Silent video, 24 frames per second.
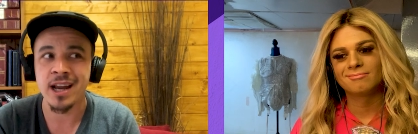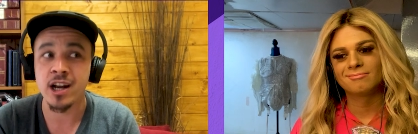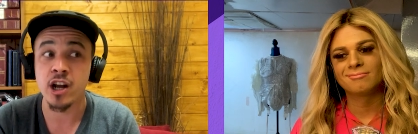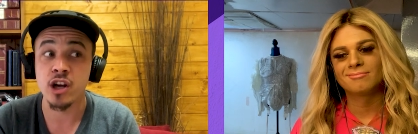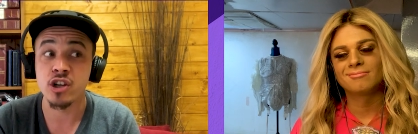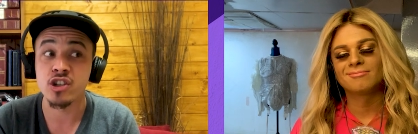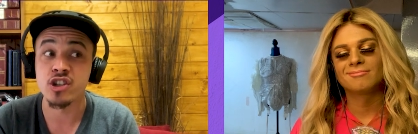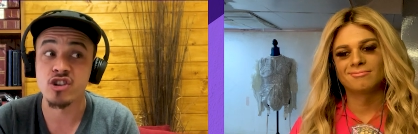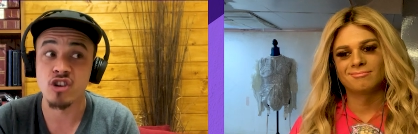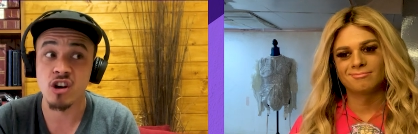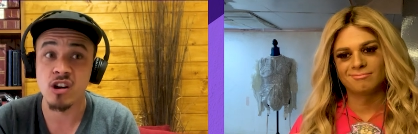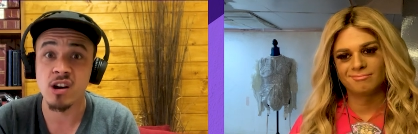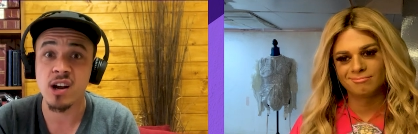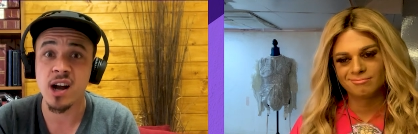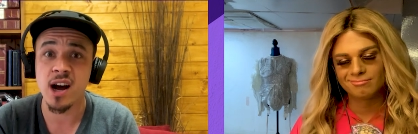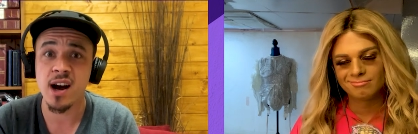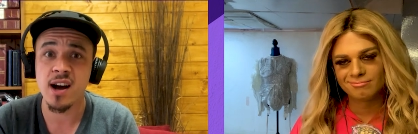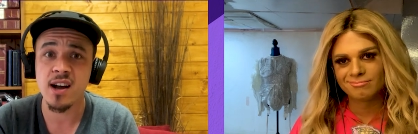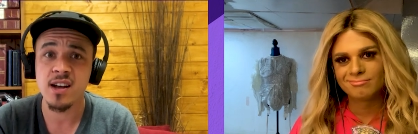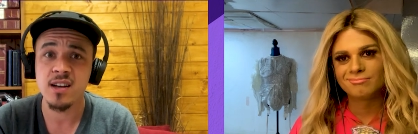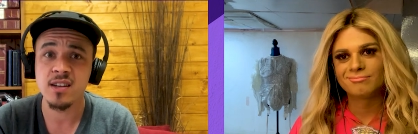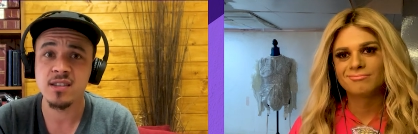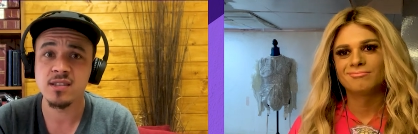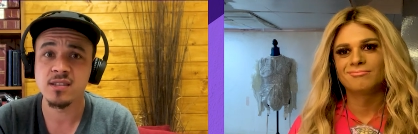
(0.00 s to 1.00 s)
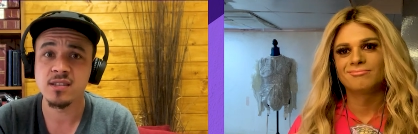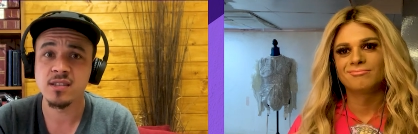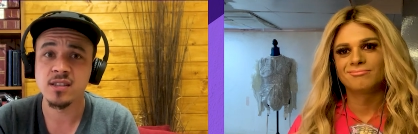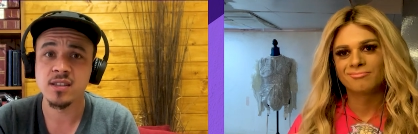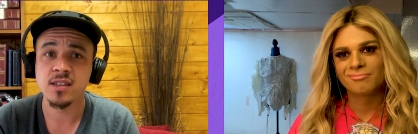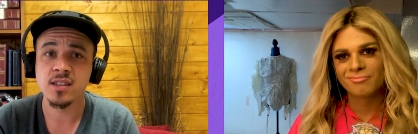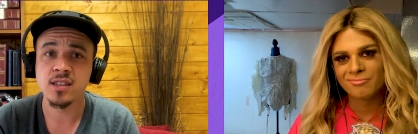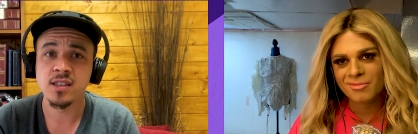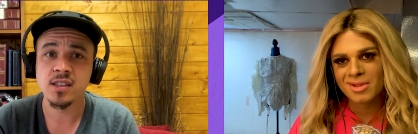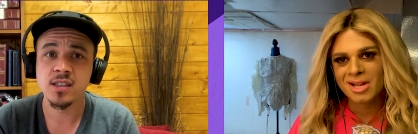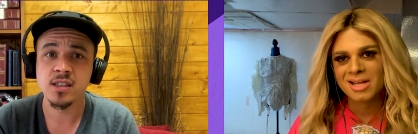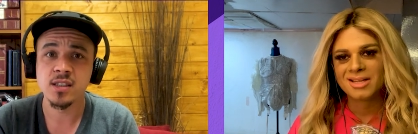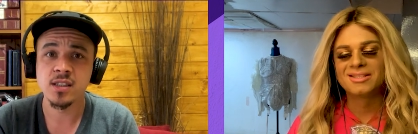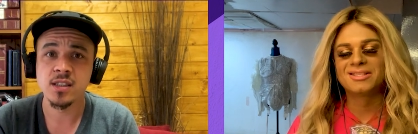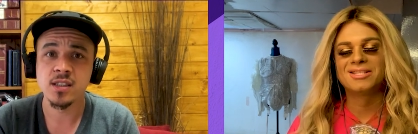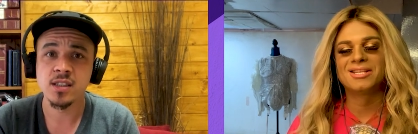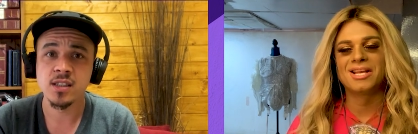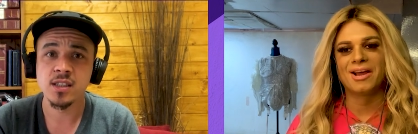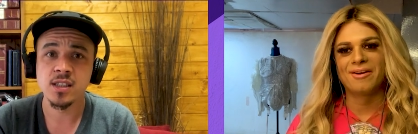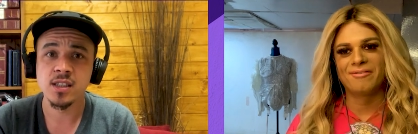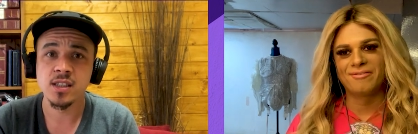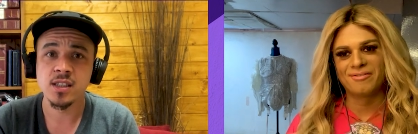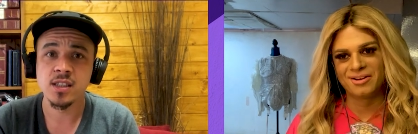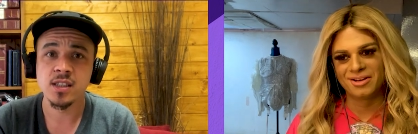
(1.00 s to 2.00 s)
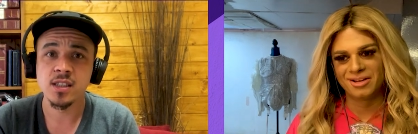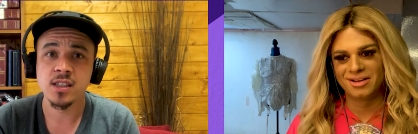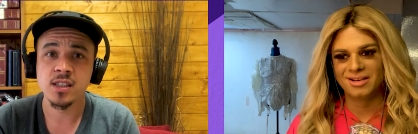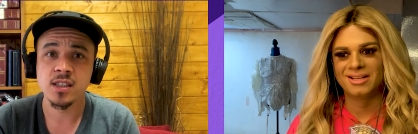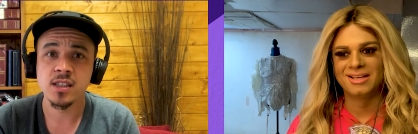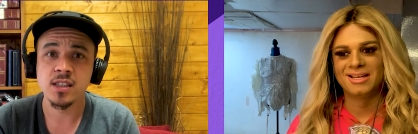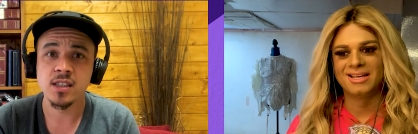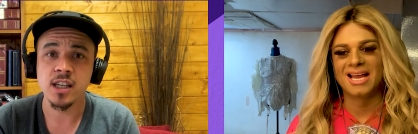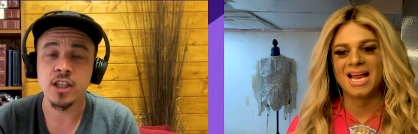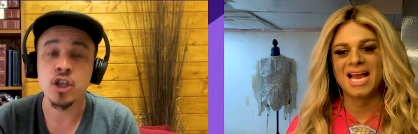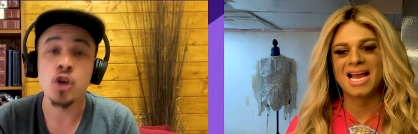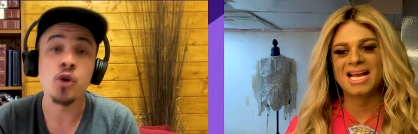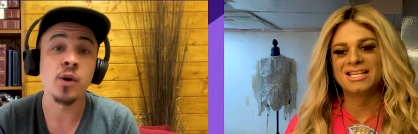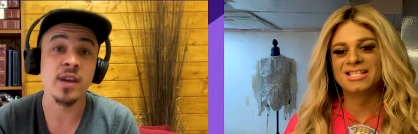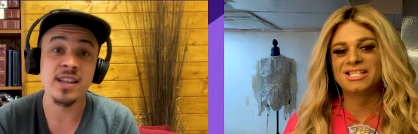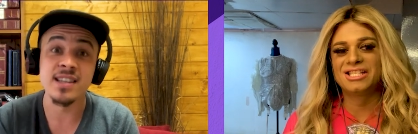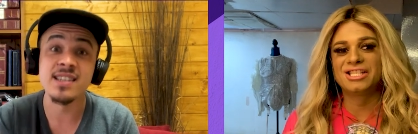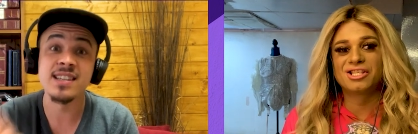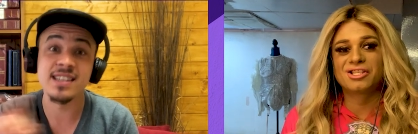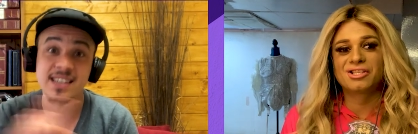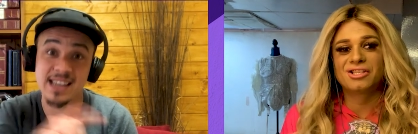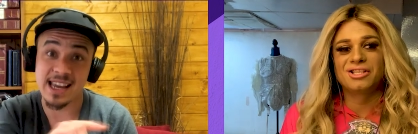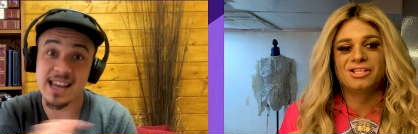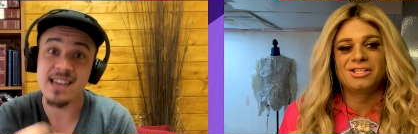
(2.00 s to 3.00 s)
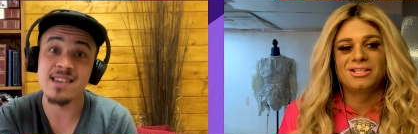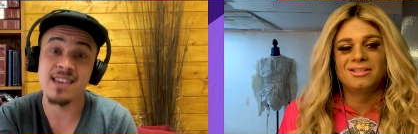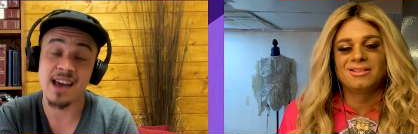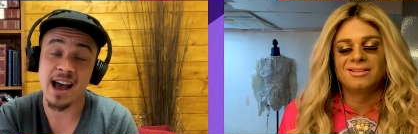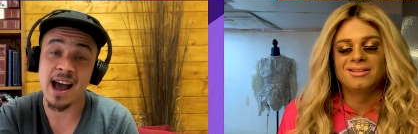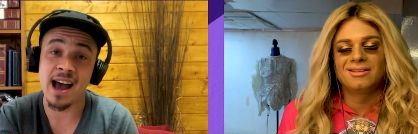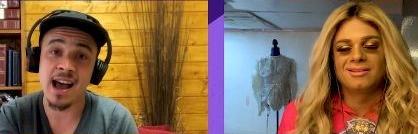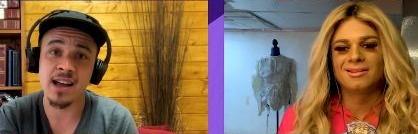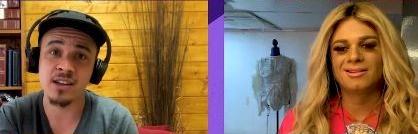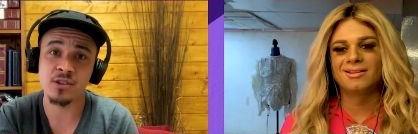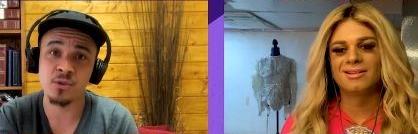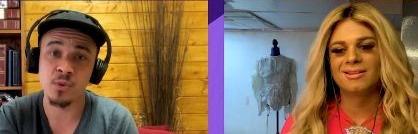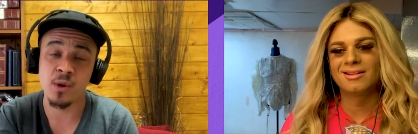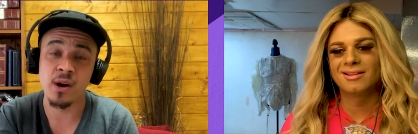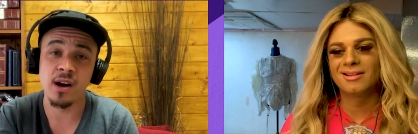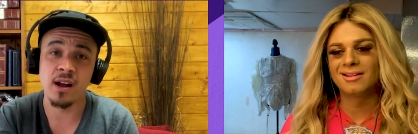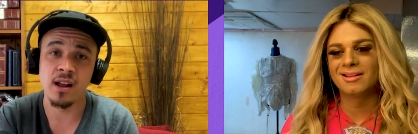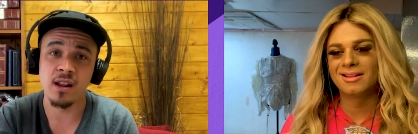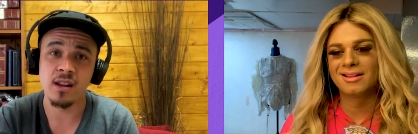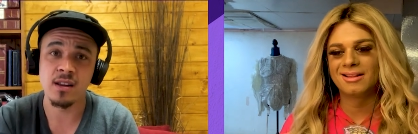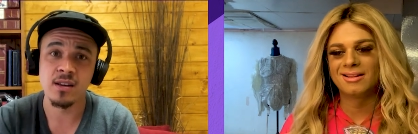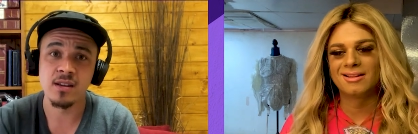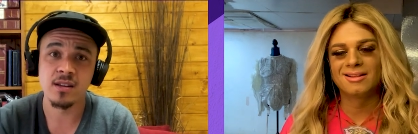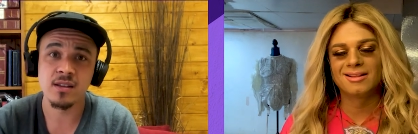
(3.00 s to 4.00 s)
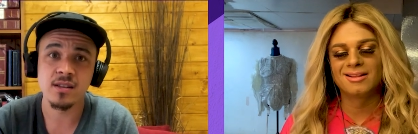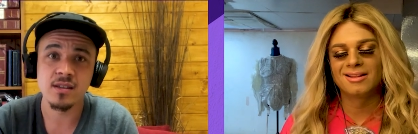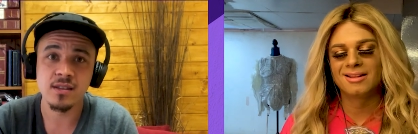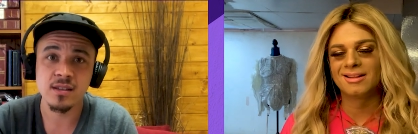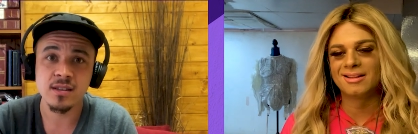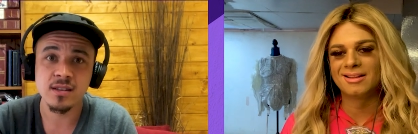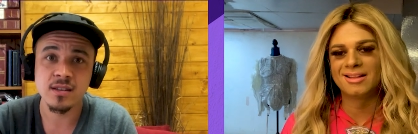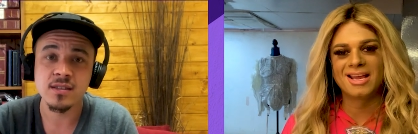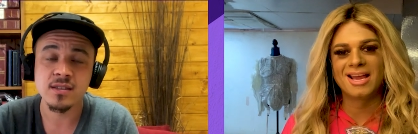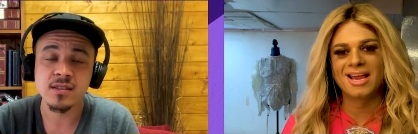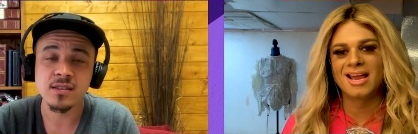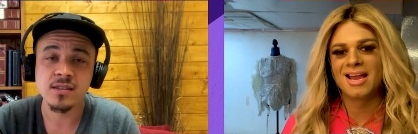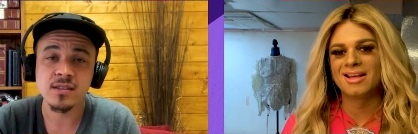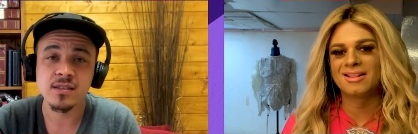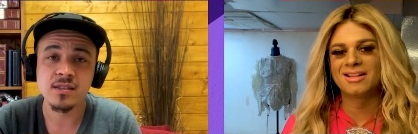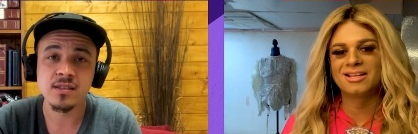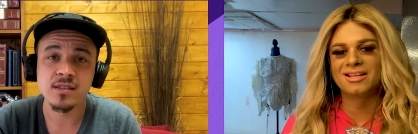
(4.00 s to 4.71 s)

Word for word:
Speaker 1: her stronger.
Speaker 2: Definitely. And you and can she, see
Speaker 1: that as well.
Speaker 2: Yeah,